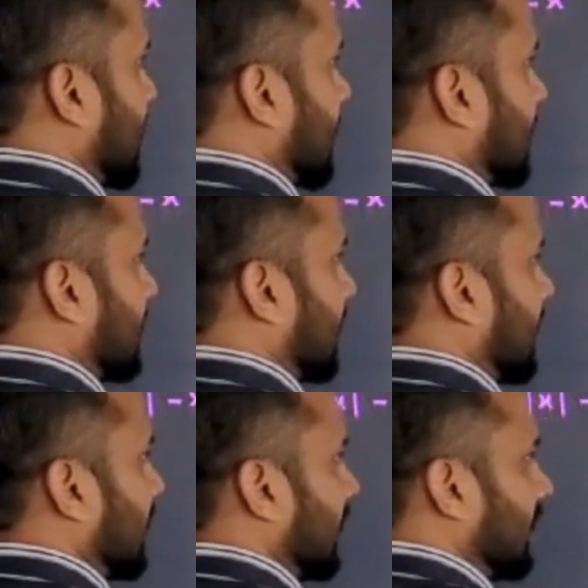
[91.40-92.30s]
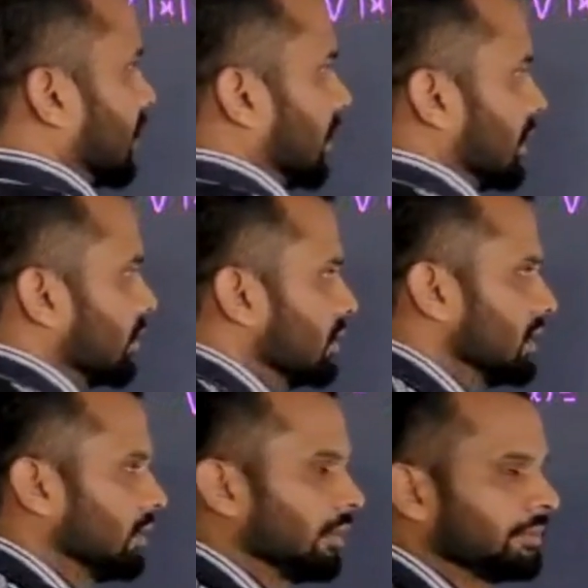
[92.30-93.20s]
greater than equal to
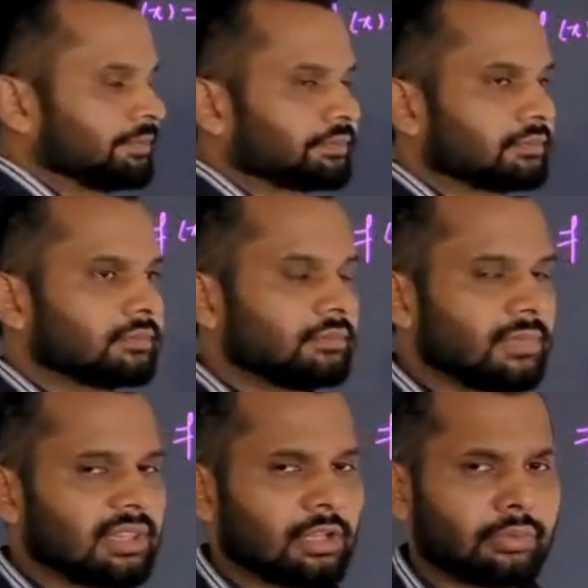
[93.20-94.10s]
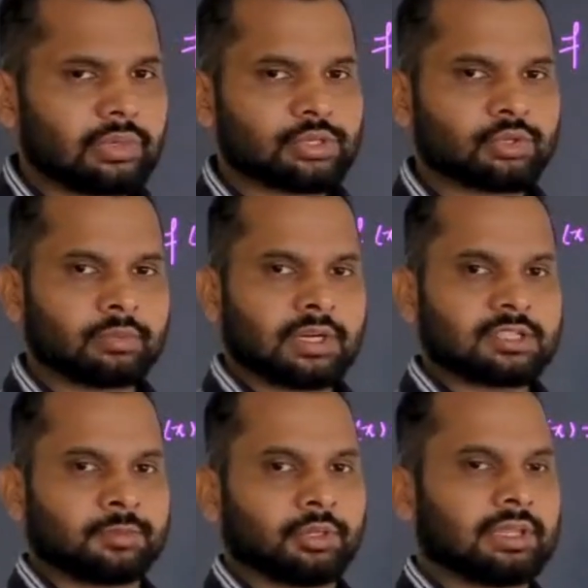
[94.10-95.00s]
0. Now we should
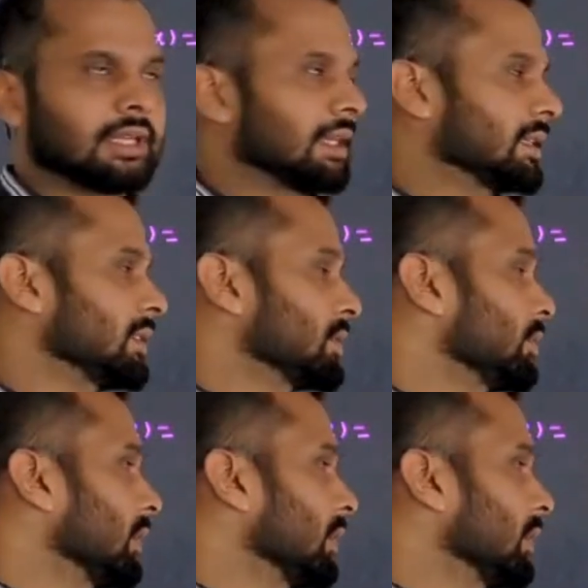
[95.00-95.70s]
merge both the cases